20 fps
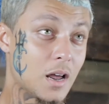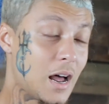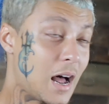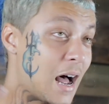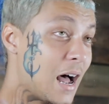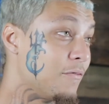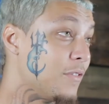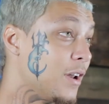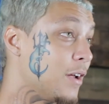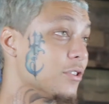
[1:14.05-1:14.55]

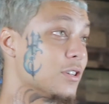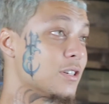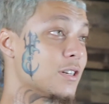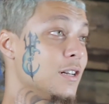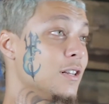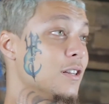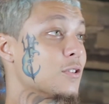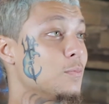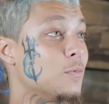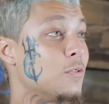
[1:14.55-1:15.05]
I've never
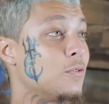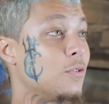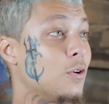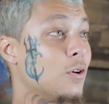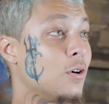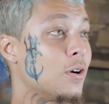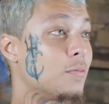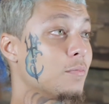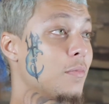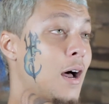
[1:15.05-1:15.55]
seen this
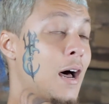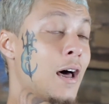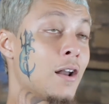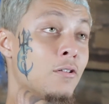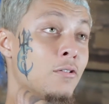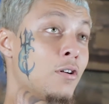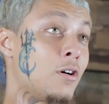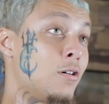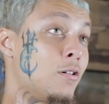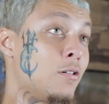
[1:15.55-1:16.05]
before. I
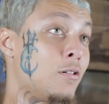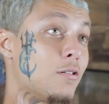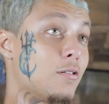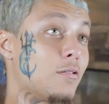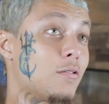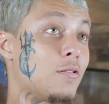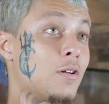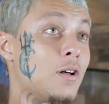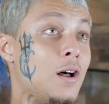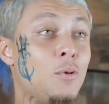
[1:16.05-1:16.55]
don't know.
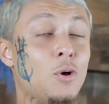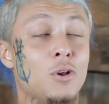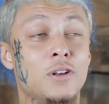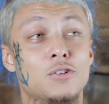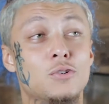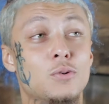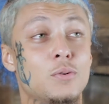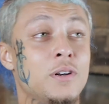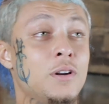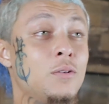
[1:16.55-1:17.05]
I'm only
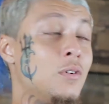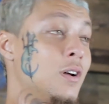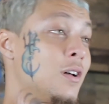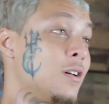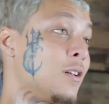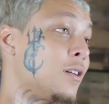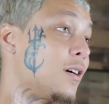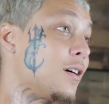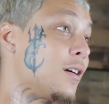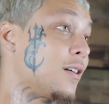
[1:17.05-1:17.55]
21.